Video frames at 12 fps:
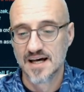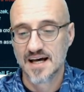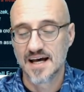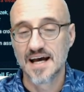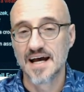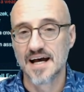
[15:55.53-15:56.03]

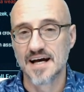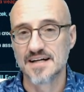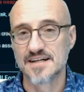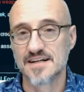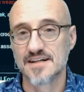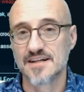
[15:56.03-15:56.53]

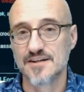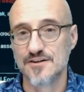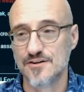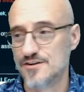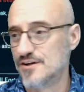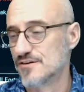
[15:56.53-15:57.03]
and
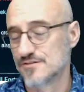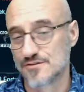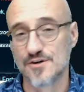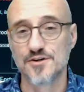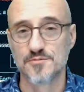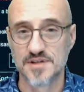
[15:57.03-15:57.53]
there's
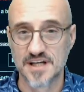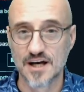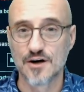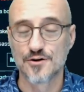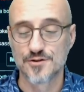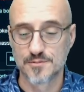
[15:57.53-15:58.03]
going to be
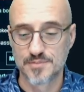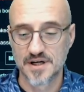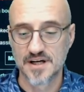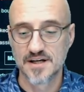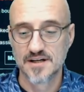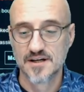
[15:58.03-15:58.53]
hell to
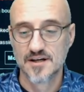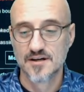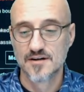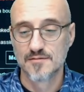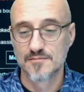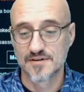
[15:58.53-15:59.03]
pay.
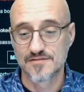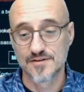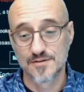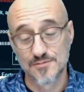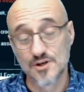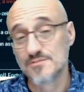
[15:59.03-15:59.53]
But for the
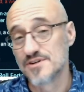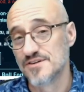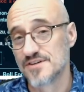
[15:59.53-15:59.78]
moment, you can